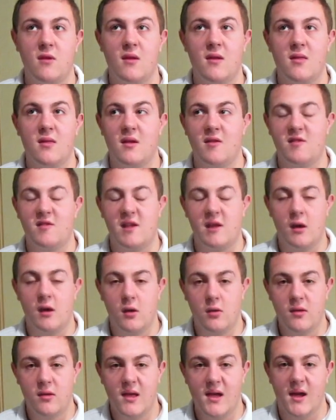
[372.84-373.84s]
they say,
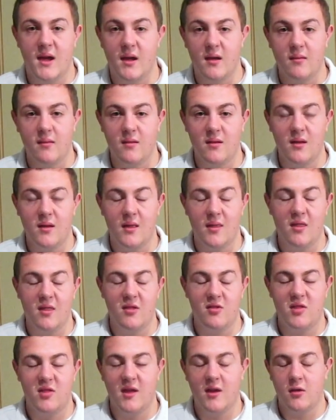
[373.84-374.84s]
oh yeah,
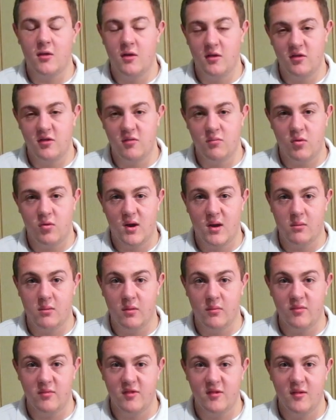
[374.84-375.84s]
this thing causes
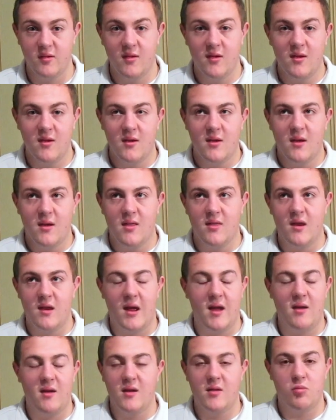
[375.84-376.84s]
problems. And then
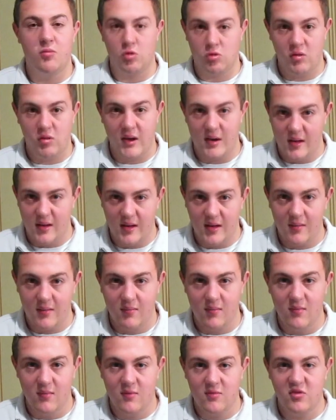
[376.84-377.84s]
I end up regretting it
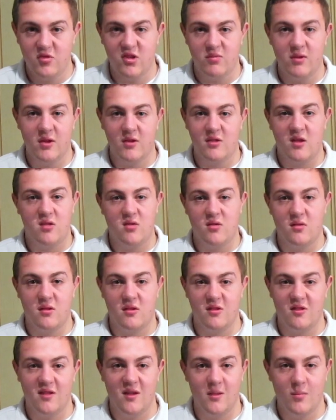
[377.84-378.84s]
just because I took
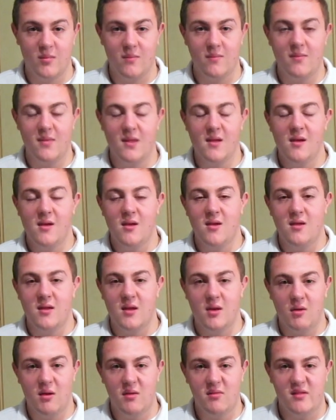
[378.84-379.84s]
this thing. Do
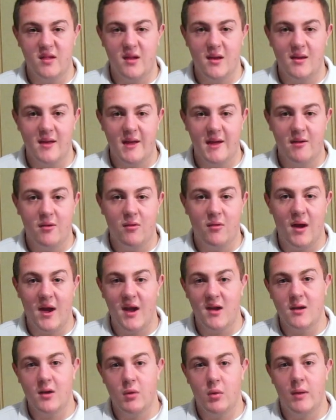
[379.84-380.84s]
you know what I'm saying now? I
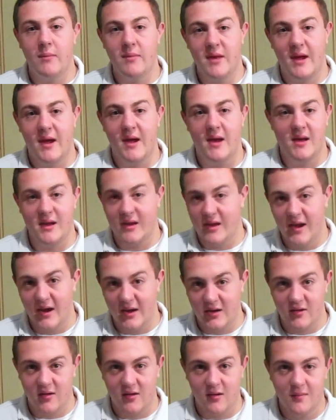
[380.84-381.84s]
know I'm not a
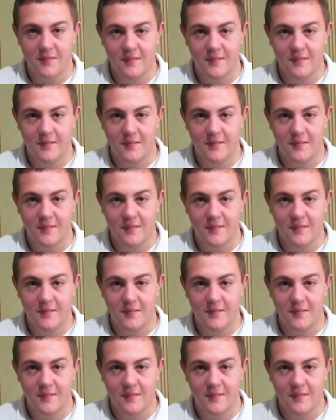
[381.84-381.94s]
doctor.